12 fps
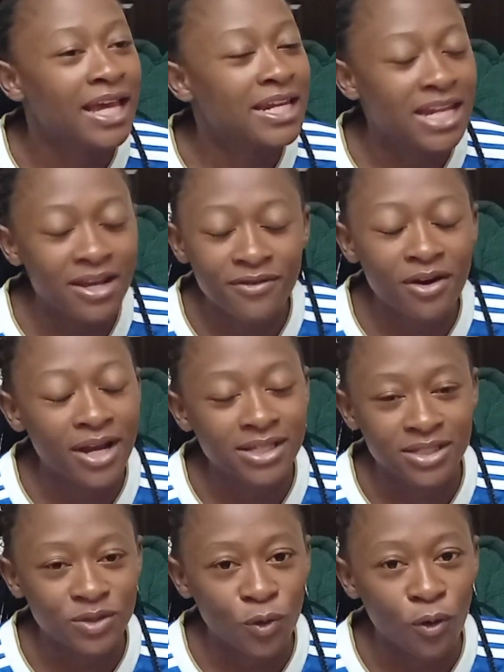Never
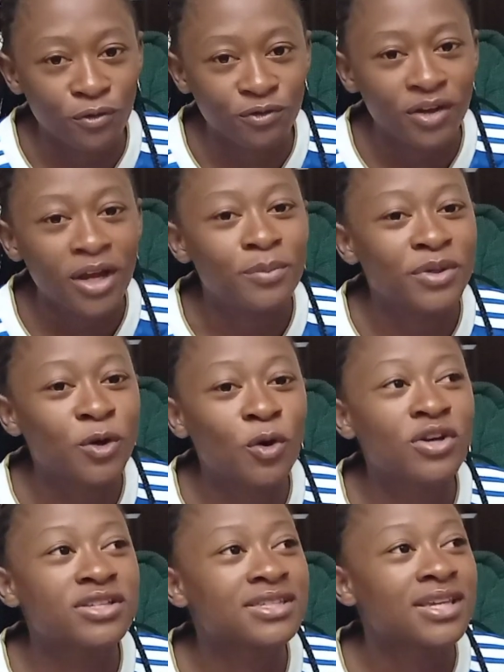write it off.
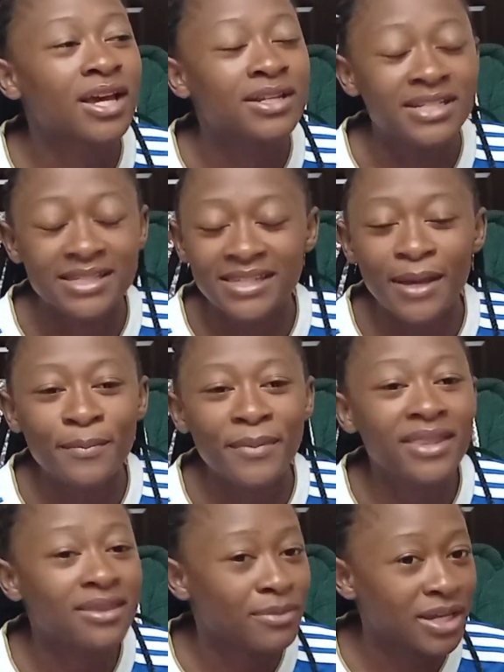Because
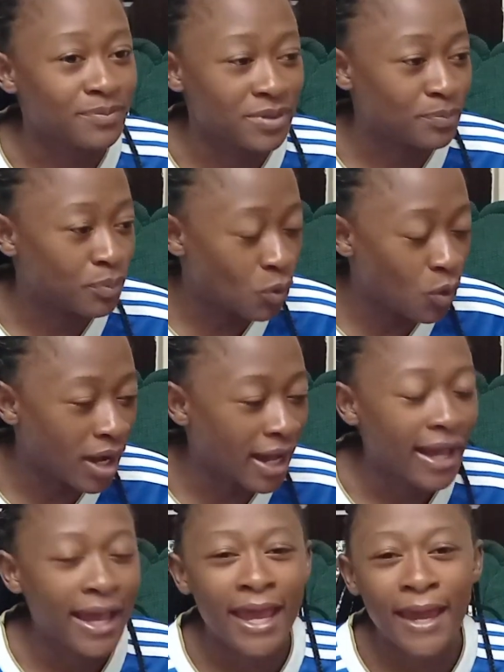December, they might be
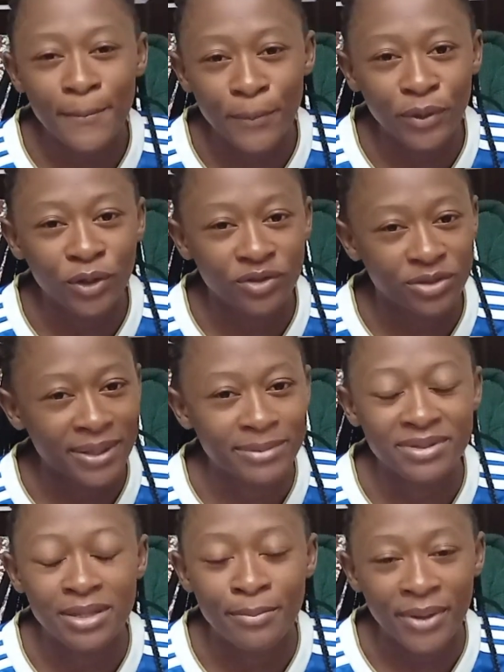poor. April, they might
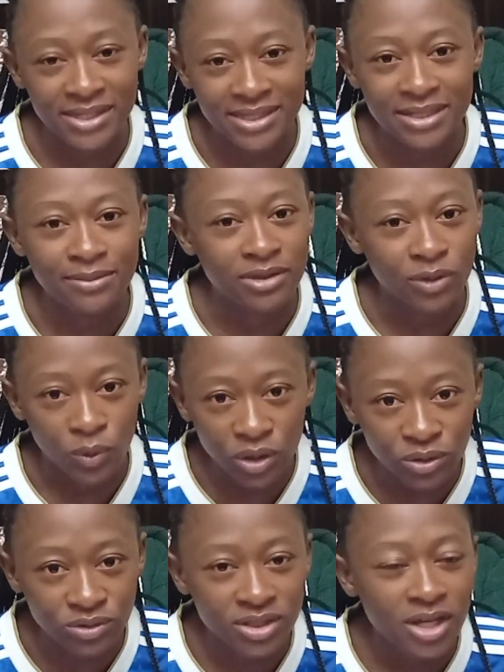be the best team in the
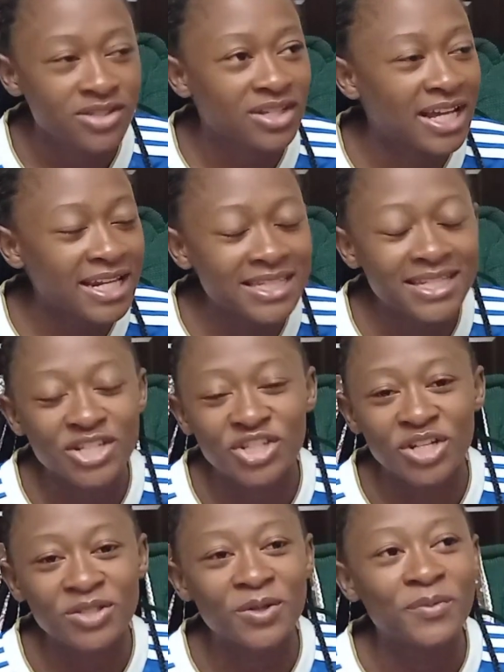world. So ladies and
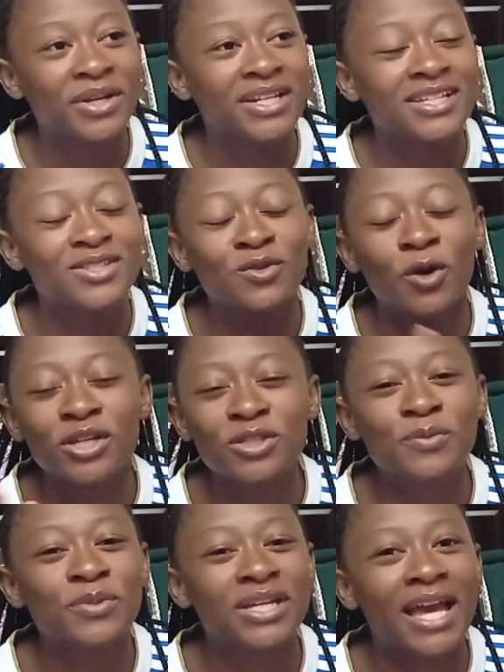gentlemen, it's going
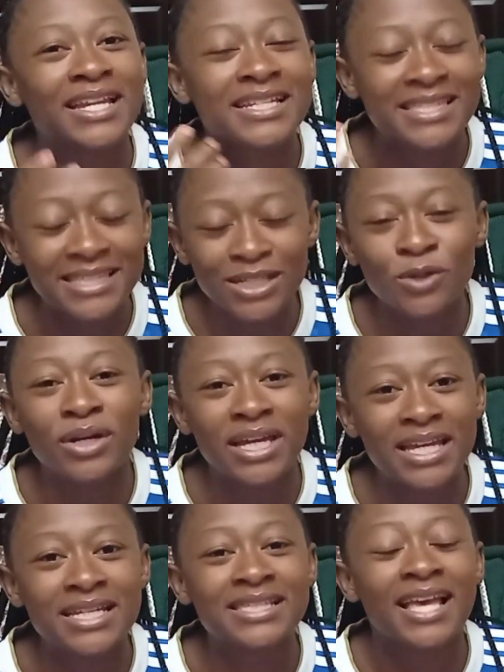to be, and it still
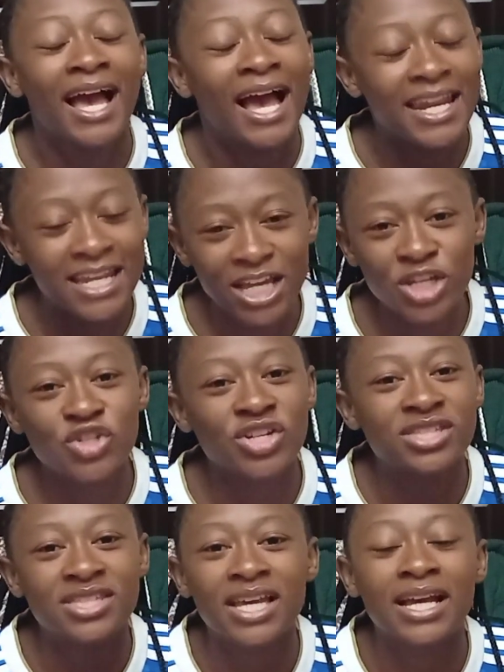is, an
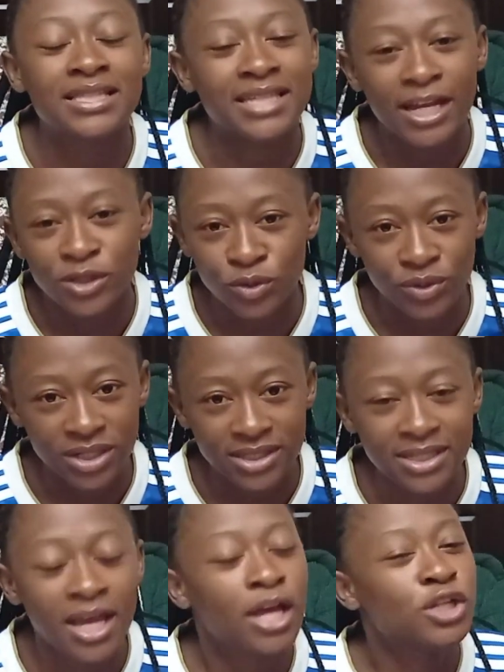interesting title
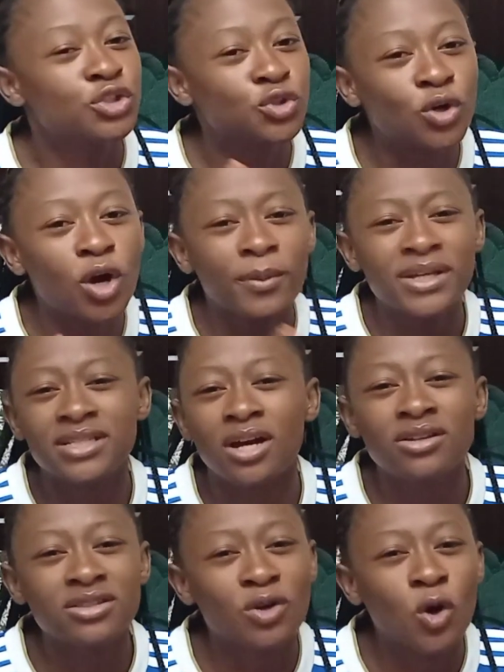race. Do comment
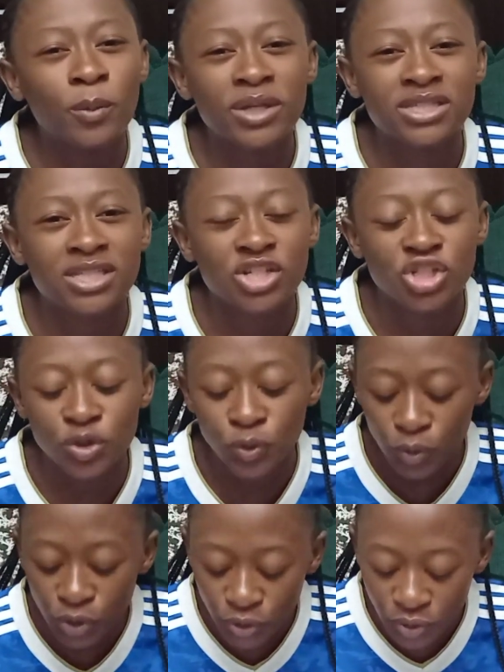down in the comment section
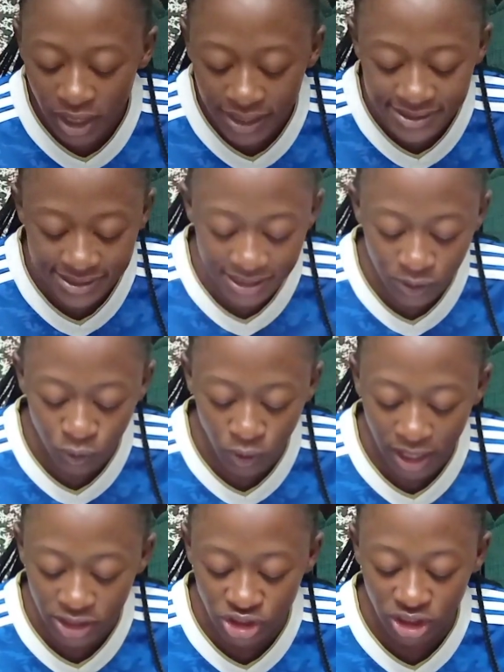who you guys think
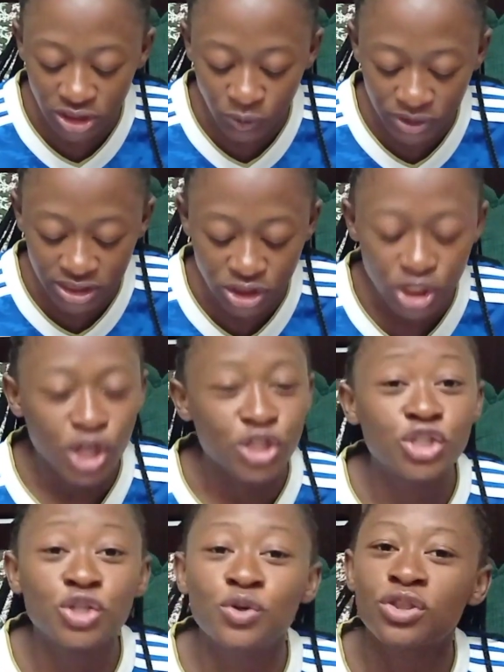will actually win it.
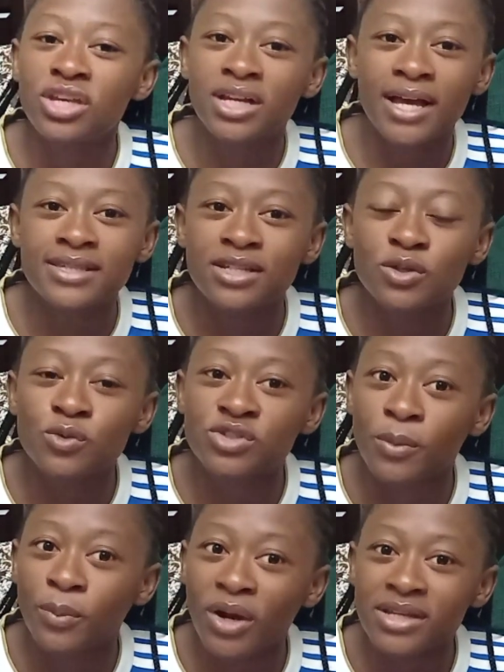Do you think Arsenal will
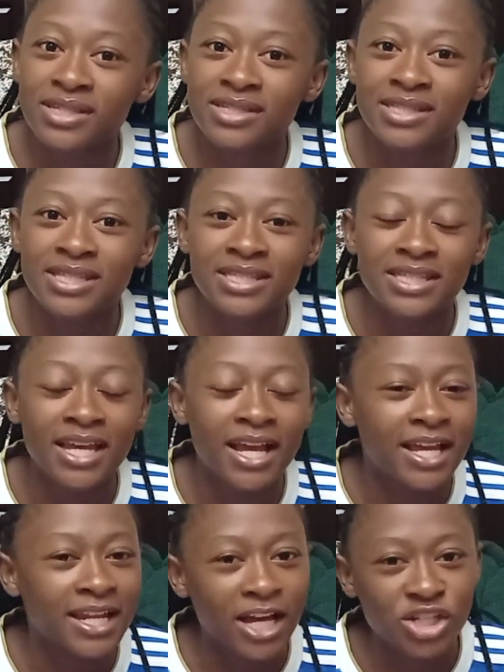surprise us this year
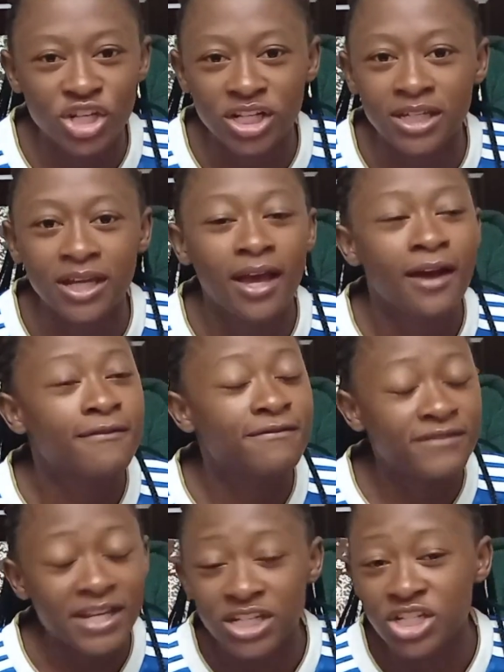and actually
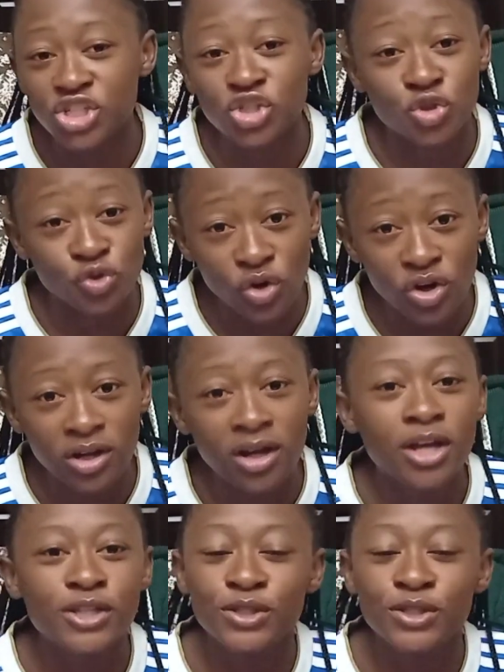finish strong?